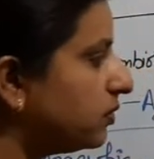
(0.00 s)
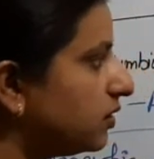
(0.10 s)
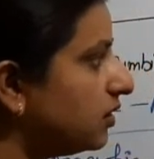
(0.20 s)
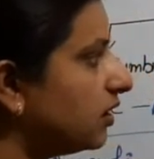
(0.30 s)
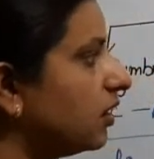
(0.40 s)

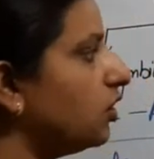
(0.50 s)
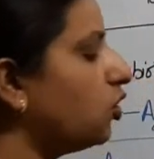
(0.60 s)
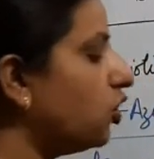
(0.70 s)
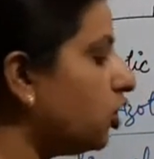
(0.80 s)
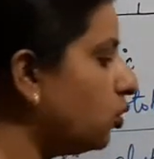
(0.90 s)
the
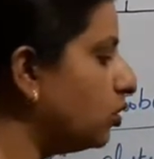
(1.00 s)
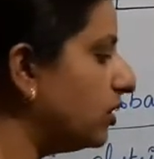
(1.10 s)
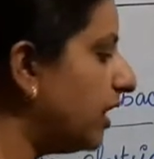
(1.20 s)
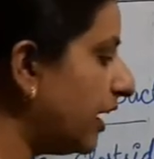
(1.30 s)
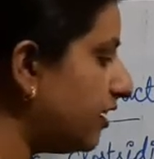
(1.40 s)
nodule
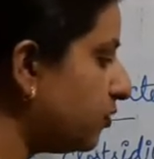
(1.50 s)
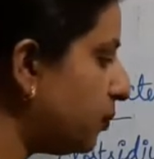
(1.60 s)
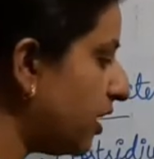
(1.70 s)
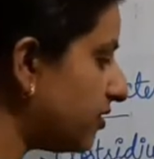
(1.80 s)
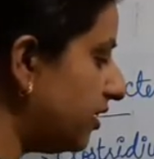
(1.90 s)
that is
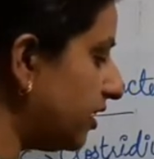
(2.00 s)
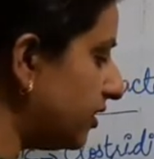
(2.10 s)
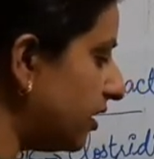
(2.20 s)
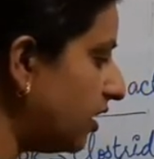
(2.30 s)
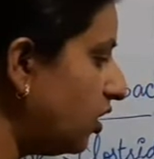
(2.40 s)
present in
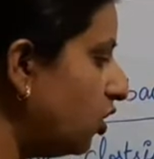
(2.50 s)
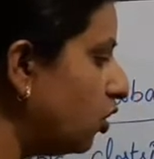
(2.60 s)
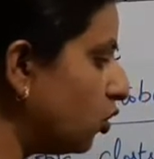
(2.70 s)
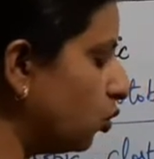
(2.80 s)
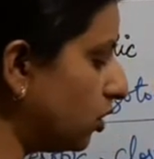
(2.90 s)
the
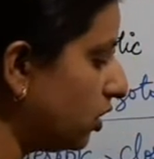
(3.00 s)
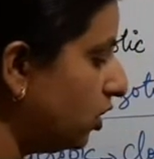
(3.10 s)
root.